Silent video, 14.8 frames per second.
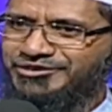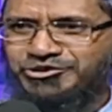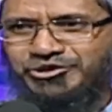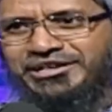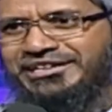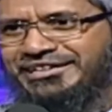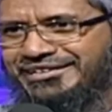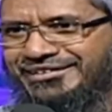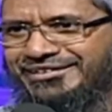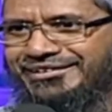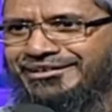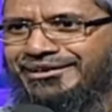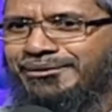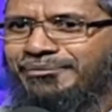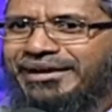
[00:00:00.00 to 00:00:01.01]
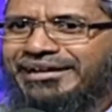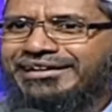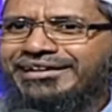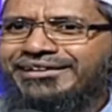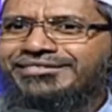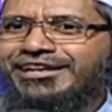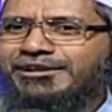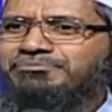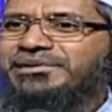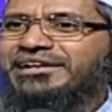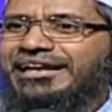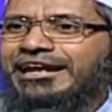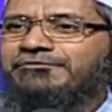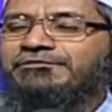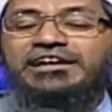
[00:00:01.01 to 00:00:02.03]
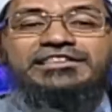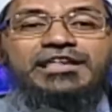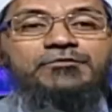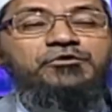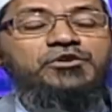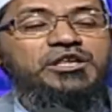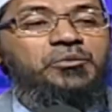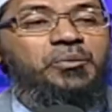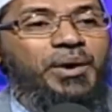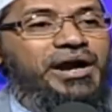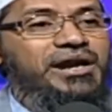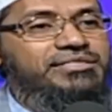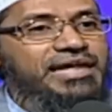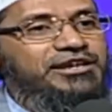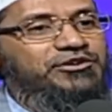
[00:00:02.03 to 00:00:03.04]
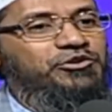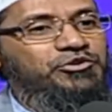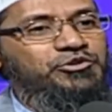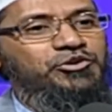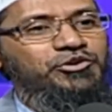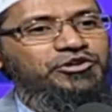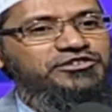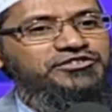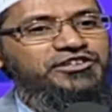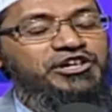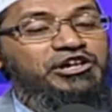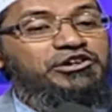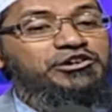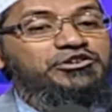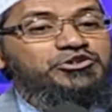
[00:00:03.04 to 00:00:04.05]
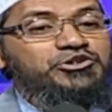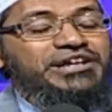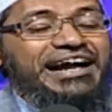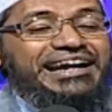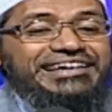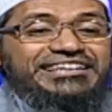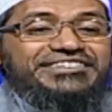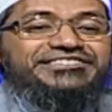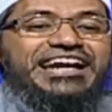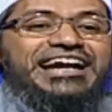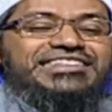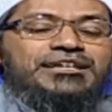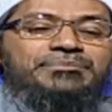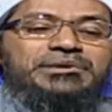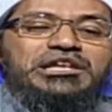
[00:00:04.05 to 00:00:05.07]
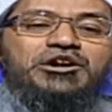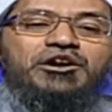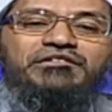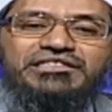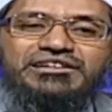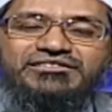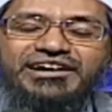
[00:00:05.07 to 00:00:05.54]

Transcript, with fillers: Surely. But at least let me clarify. Therefore, the words that you use, you should understand the meaning of